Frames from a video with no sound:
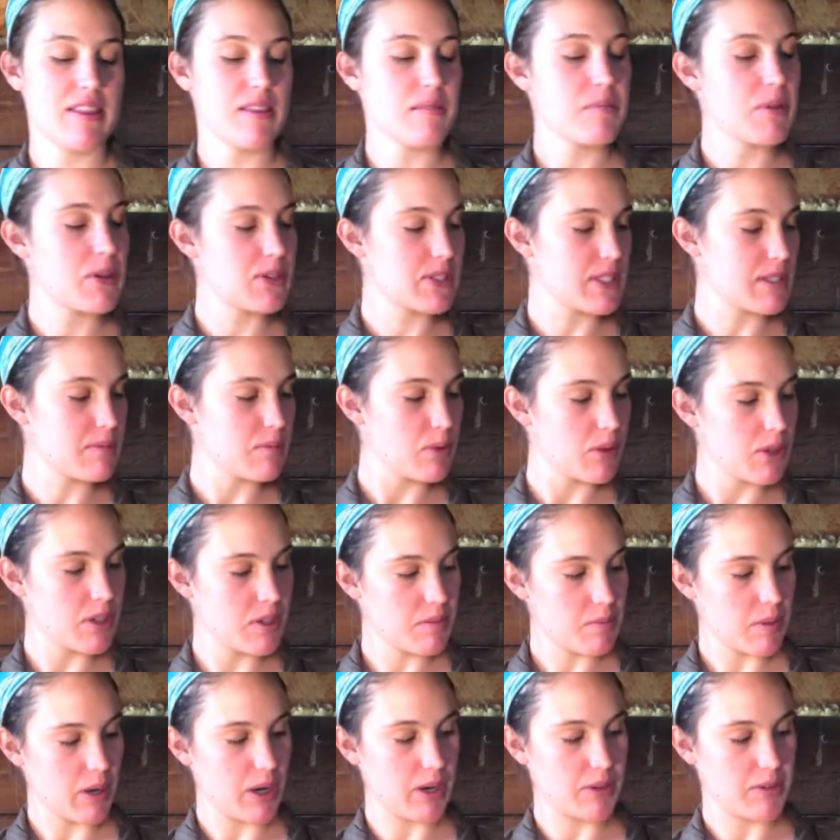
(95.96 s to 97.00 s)
The most
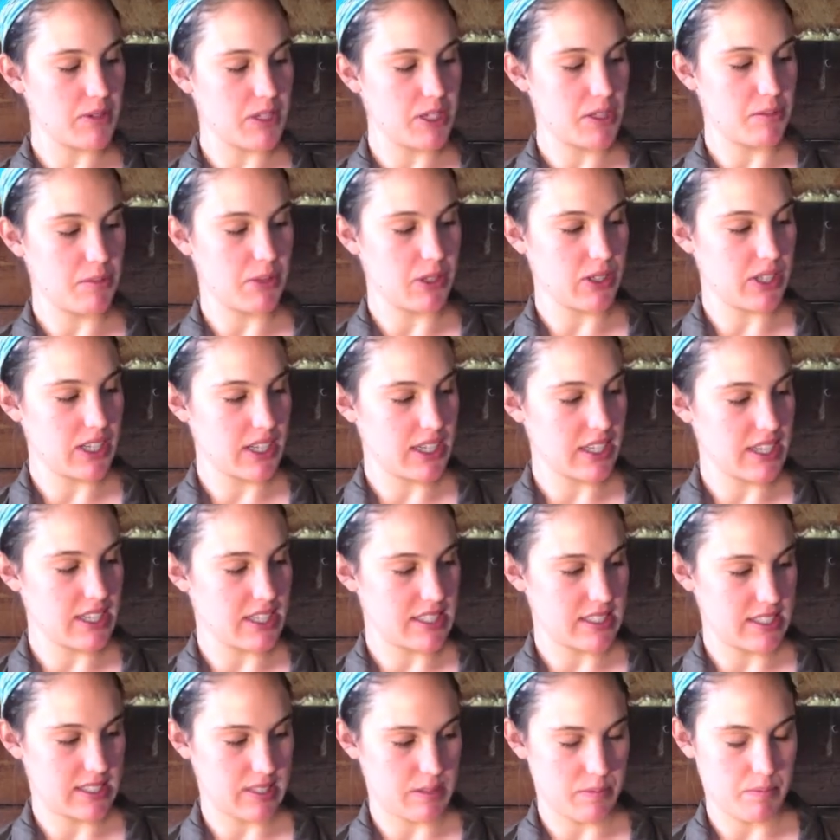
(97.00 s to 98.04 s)
important part when you're milking
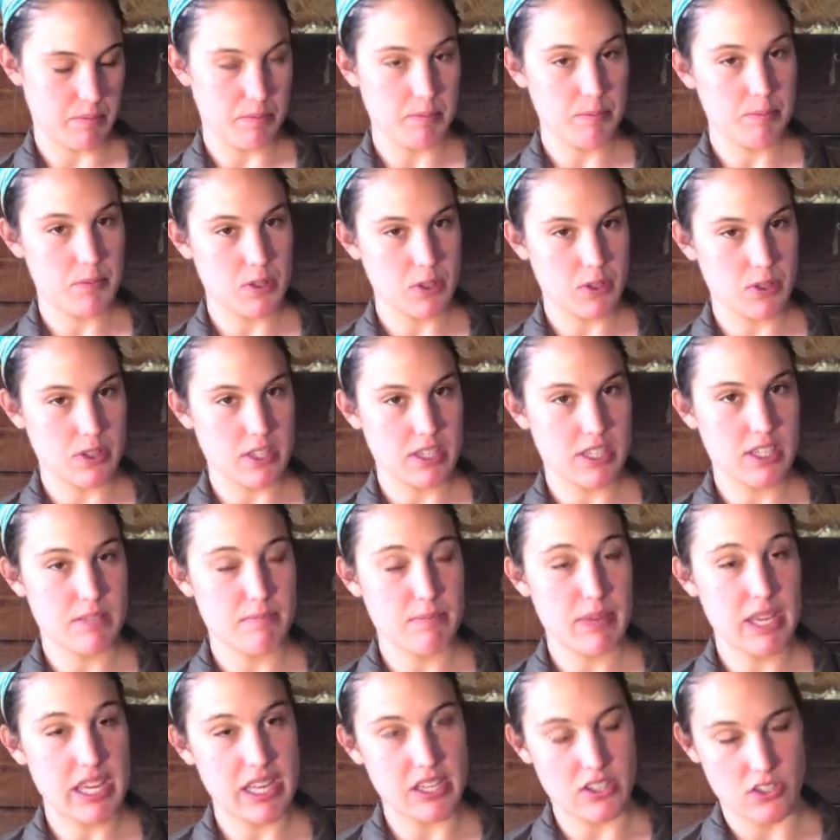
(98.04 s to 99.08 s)
is to do the
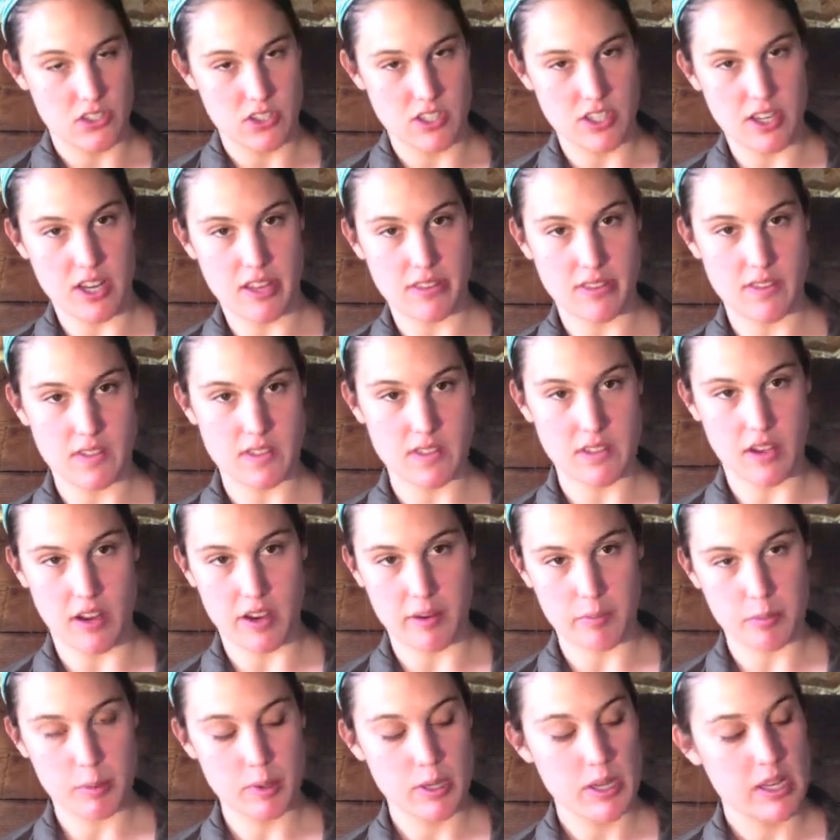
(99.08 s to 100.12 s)
pinch at the
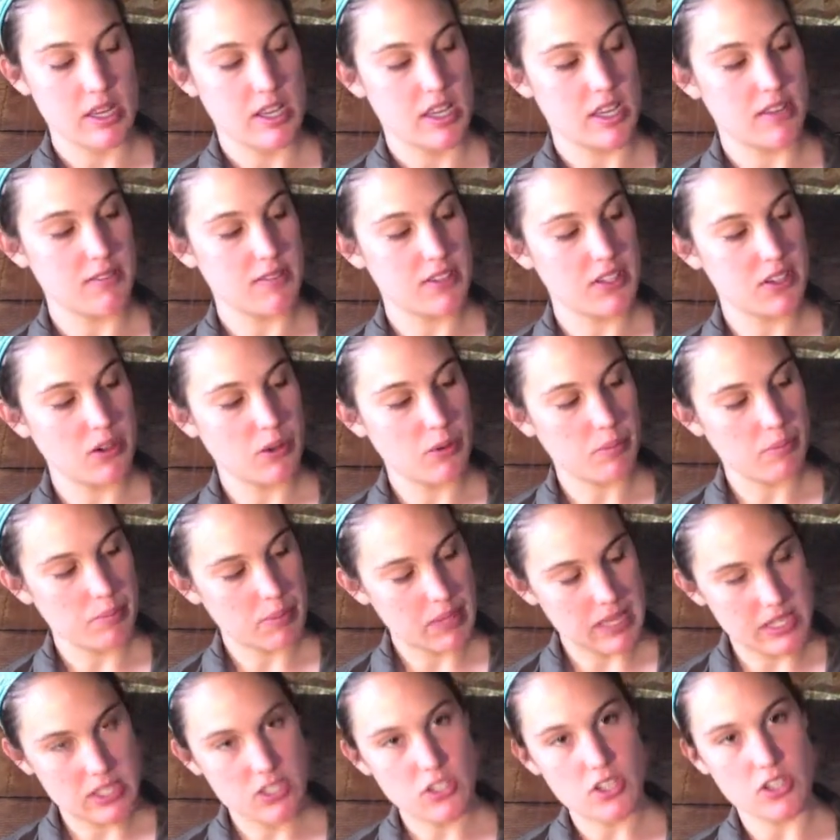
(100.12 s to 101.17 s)
top. If you don't
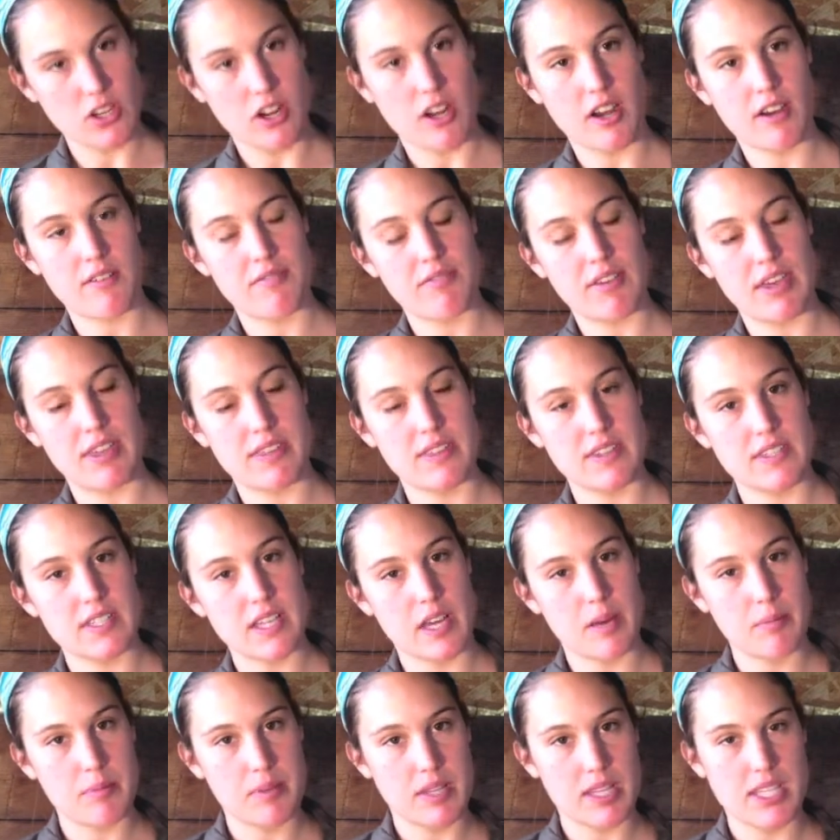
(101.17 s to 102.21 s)
pinch off at the
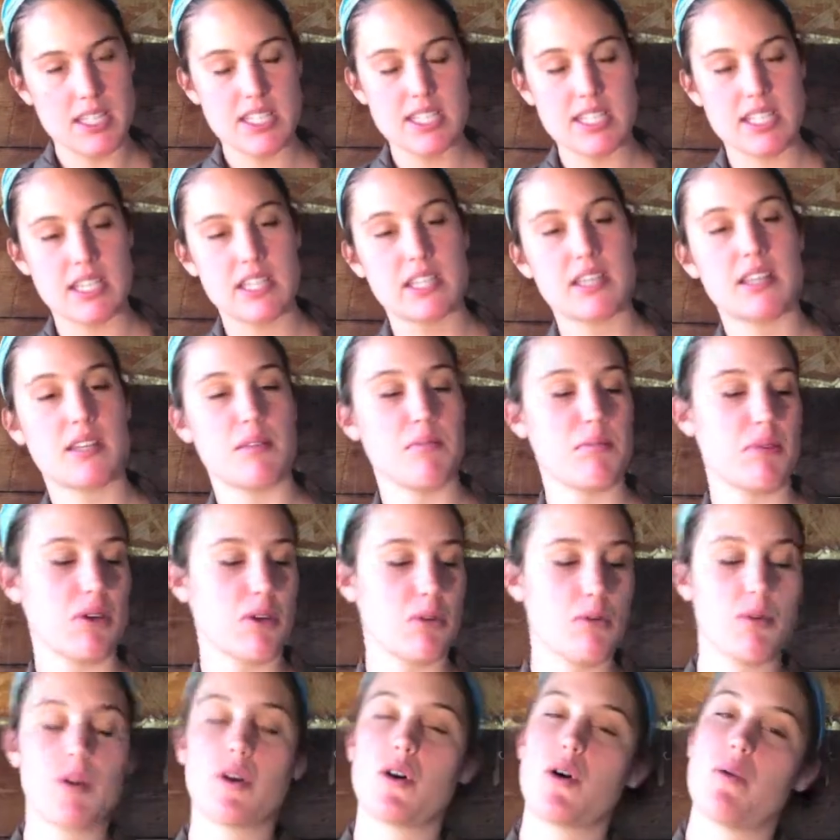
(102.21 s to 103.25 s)
top of the teat, the
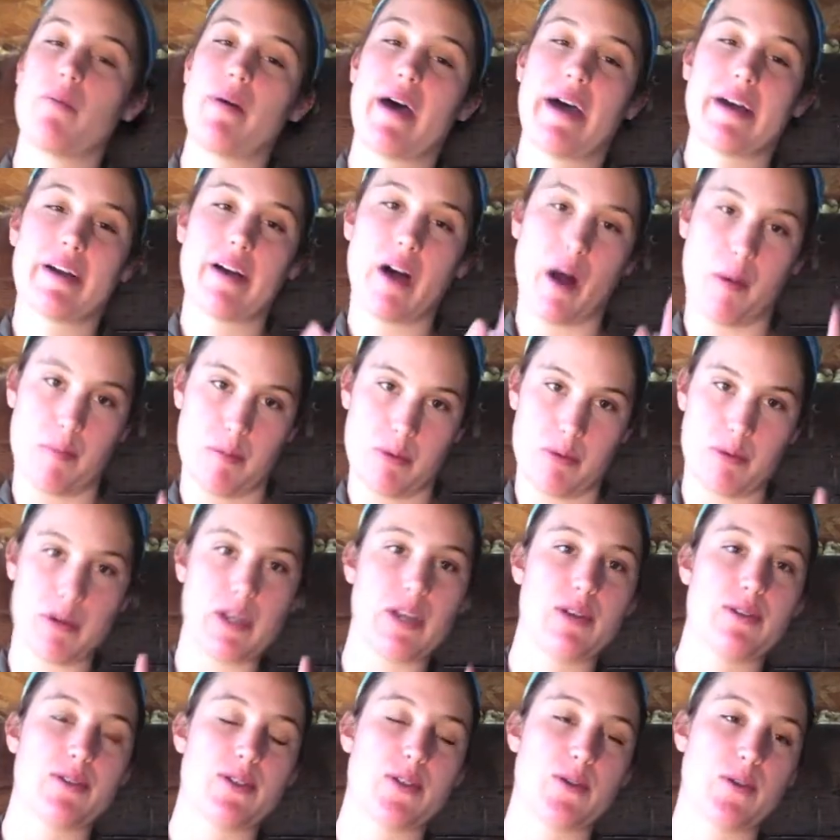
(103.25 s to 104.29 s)
milk will go back up when
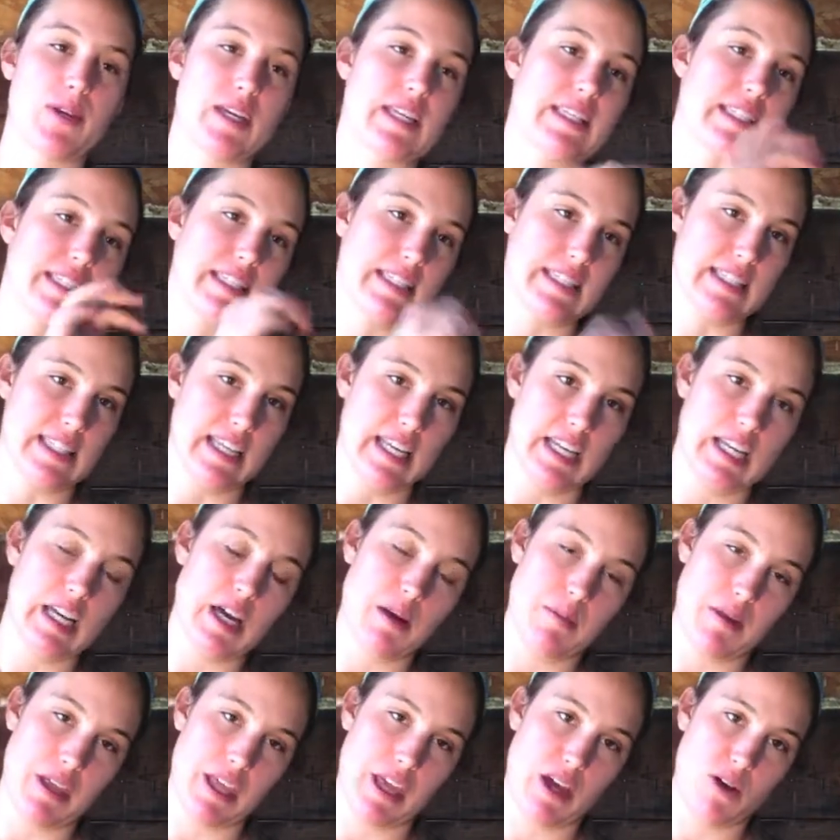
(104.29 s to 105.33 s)
you squeeze instead of
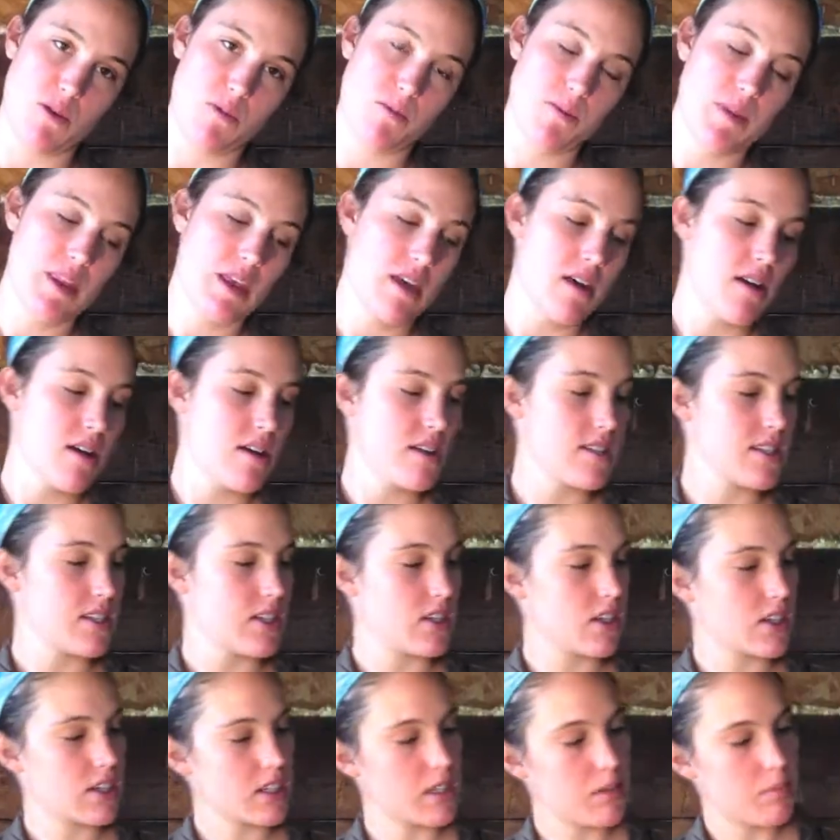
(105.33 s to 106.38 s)
coming out. So
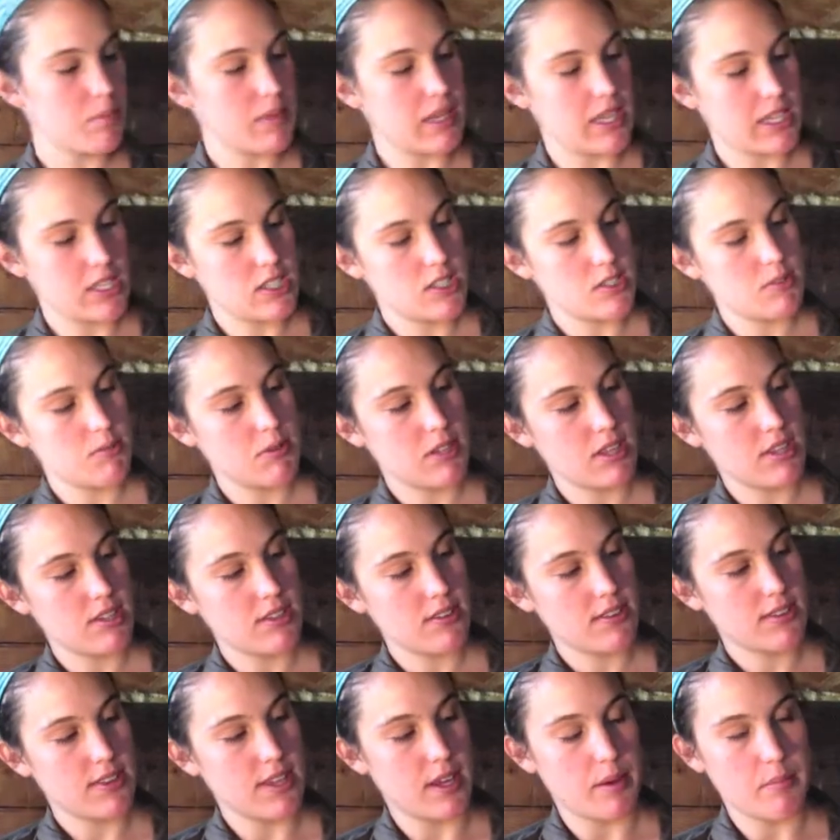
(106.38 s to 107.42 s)
you're going to pinch with
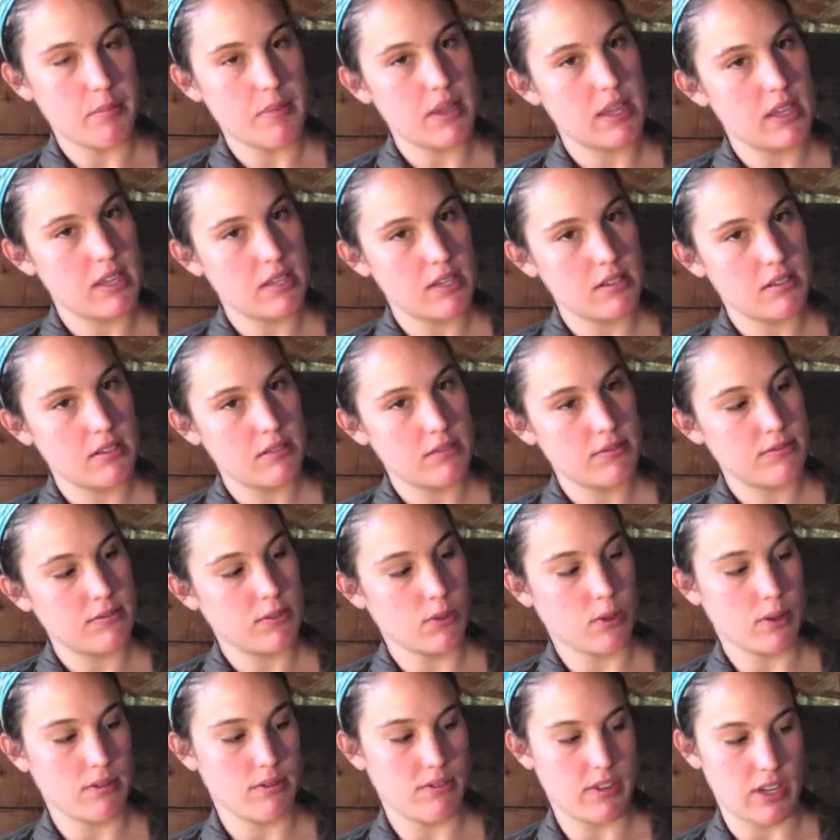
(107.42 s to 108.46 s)
your thumb and your
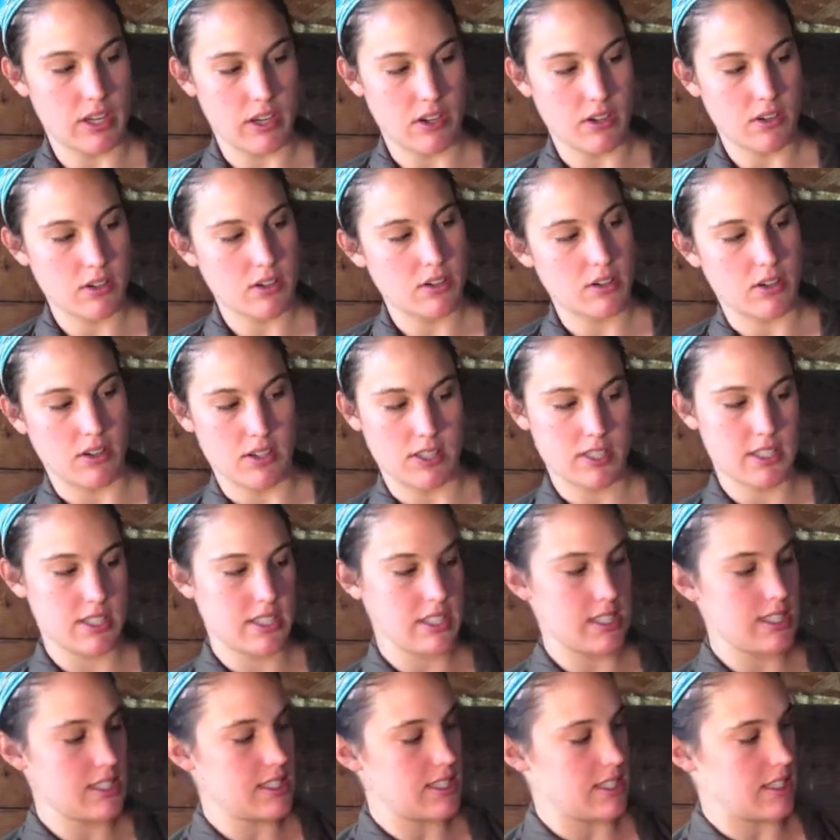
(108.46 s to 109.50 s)
forefinger onto
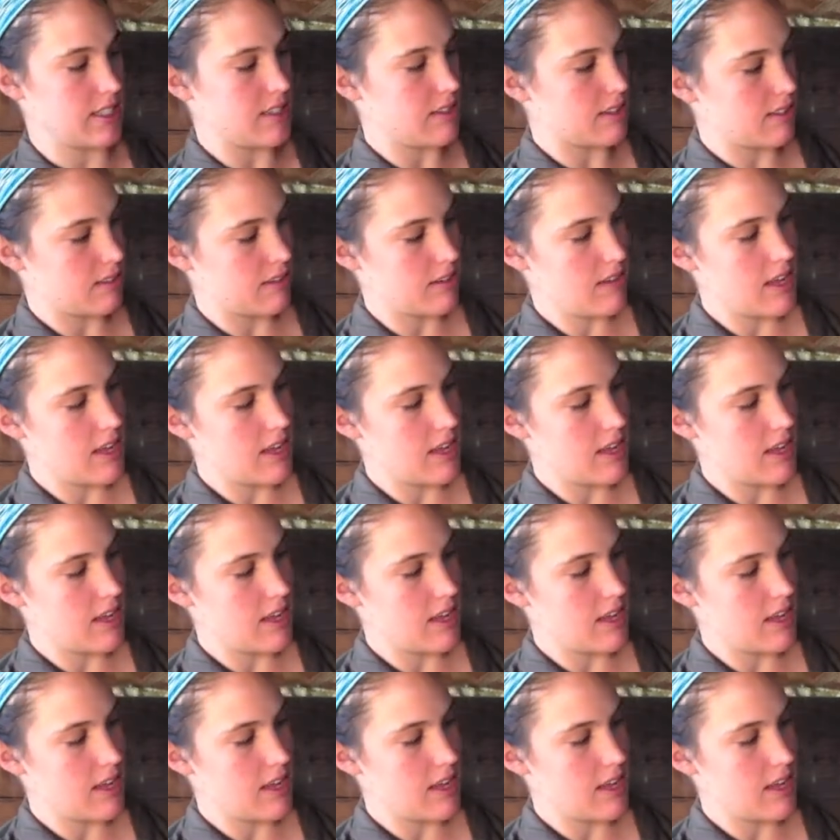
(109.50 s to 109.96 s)
the teat,